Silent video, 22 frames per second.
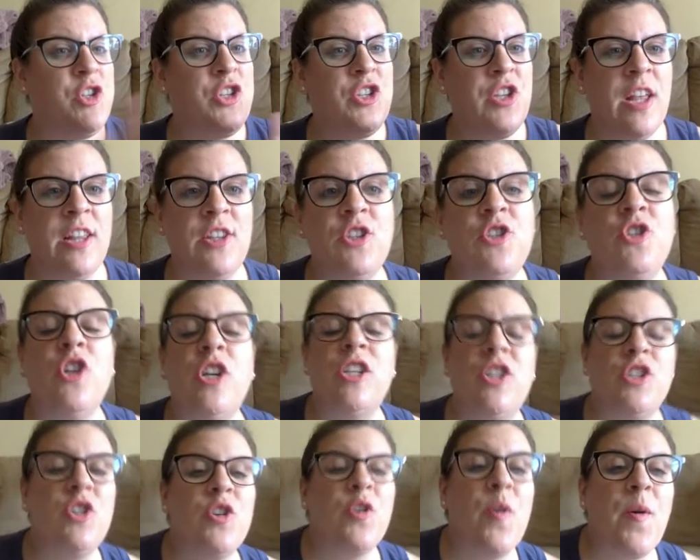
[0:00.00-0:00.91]
It's
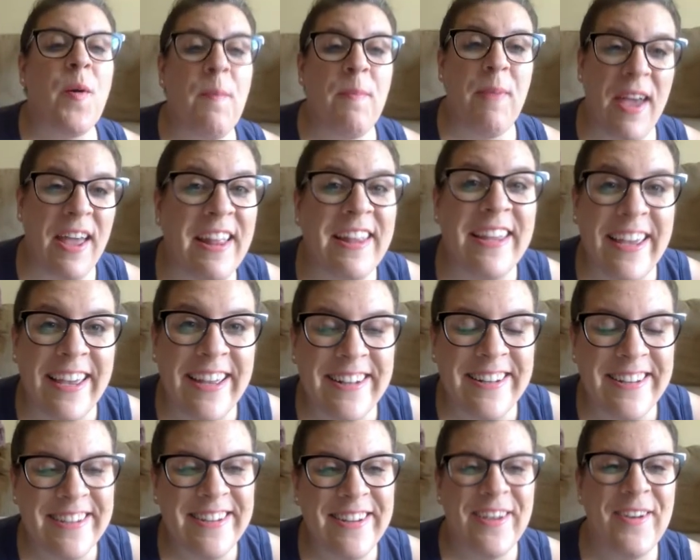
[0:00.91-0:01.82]
just your opinion,
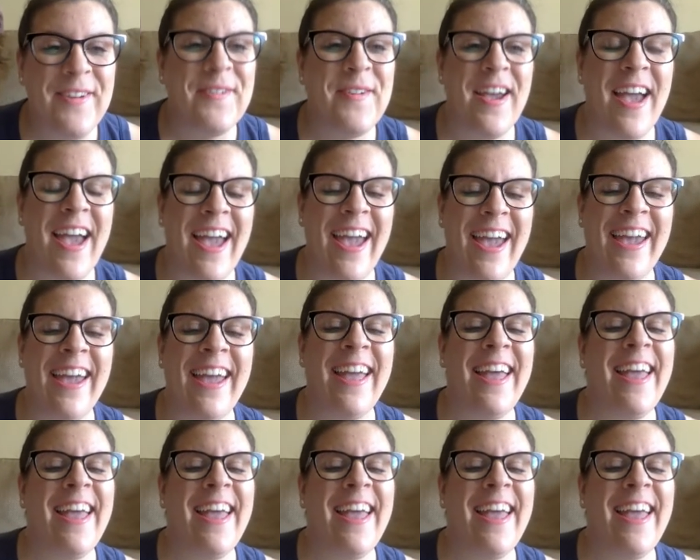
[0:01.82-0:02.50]
okay?